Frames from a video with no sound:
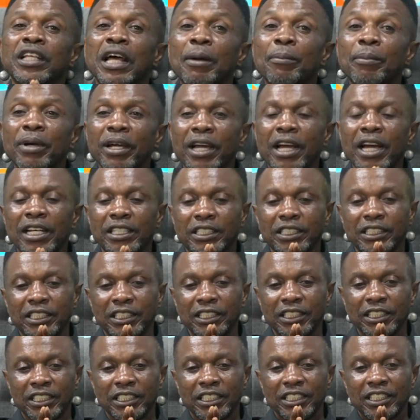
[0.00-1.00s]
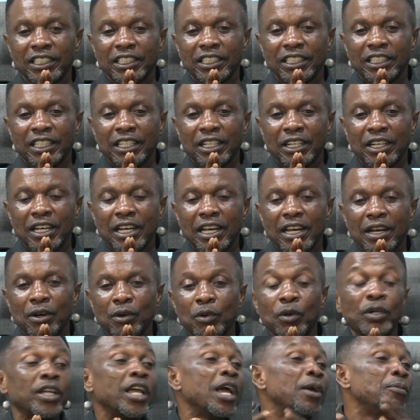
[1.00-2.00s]
Megashi,
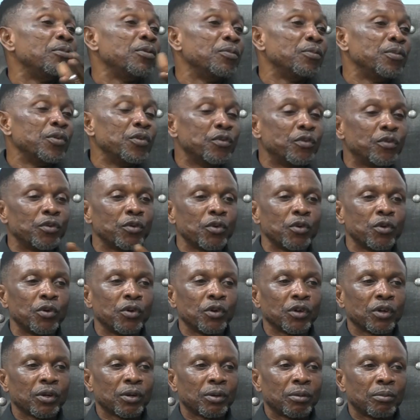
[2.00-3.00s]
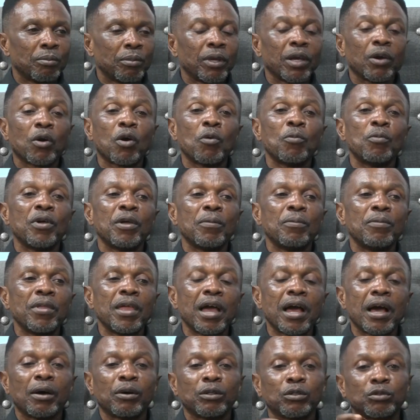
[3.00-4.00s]
or ye be drew, may call baby
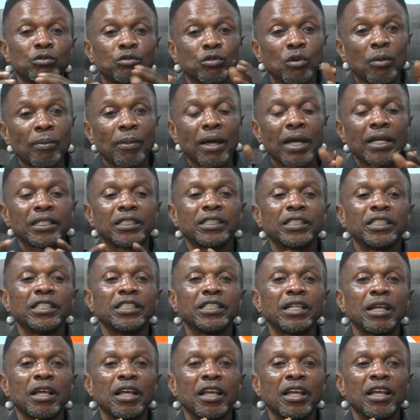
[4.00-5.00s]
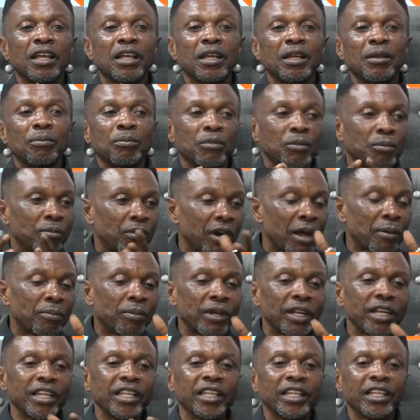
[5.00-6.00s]
out summer since a
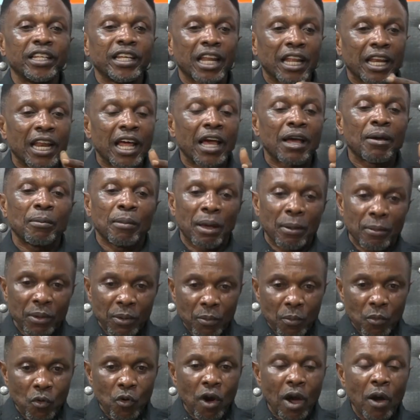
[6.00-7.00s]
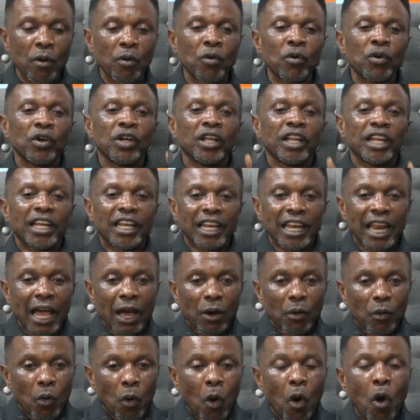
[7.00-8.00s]
brapenny, Nana, mammy, wow, na
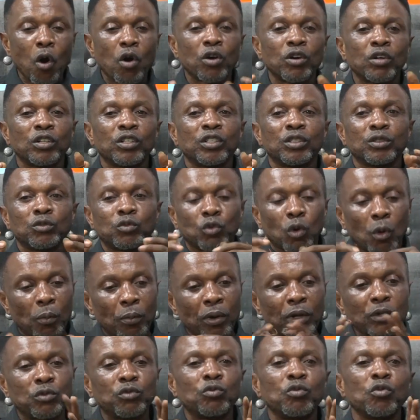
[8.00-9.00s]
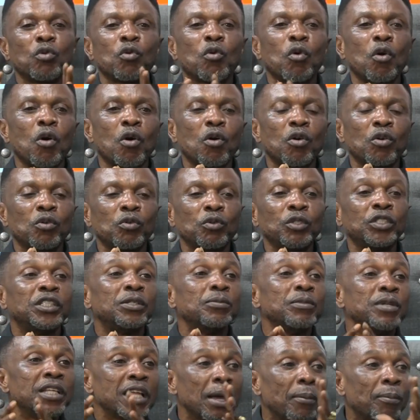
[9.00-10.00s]
co, to petrol co, with
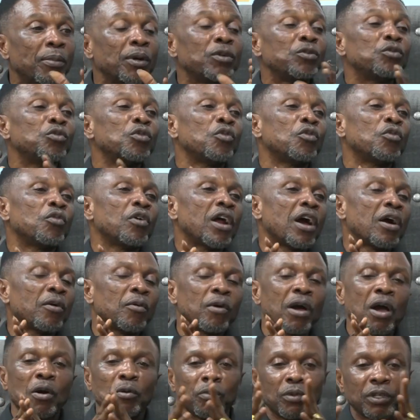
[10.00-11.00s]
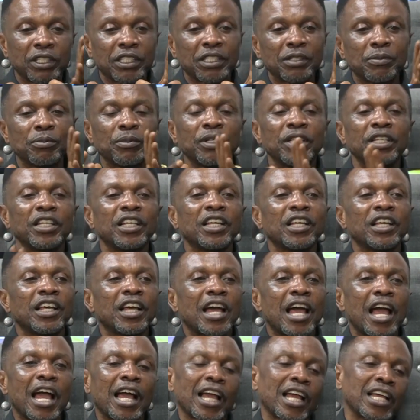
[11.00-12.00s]
me, a petrol crack, while with me,
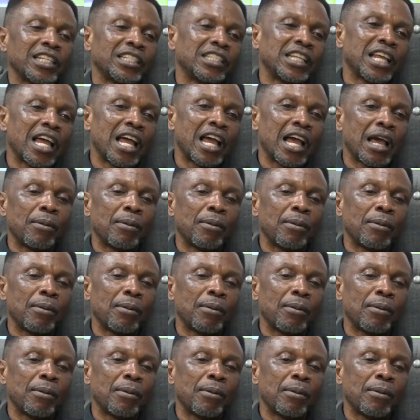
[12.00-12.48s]
a cassa.